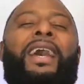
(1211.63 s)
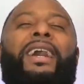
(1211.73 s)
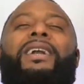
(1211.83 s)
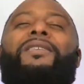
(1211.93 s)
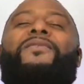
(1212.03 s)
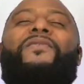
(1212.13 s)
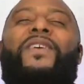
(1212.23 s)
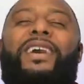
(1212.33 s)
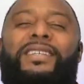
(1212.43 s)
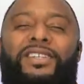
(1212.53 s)
a
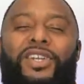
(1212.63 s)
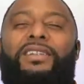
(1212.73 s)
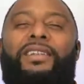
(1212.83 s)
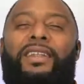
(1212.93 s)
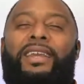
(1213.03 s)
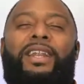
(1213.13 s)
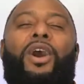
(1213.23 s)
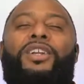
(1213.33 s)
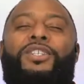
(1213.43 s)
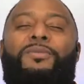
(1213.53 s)
confession in
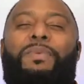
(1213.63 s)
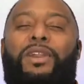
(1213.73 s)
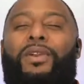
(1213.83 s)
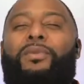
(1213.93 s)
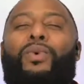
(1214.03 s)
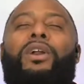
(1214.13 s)
our spirit,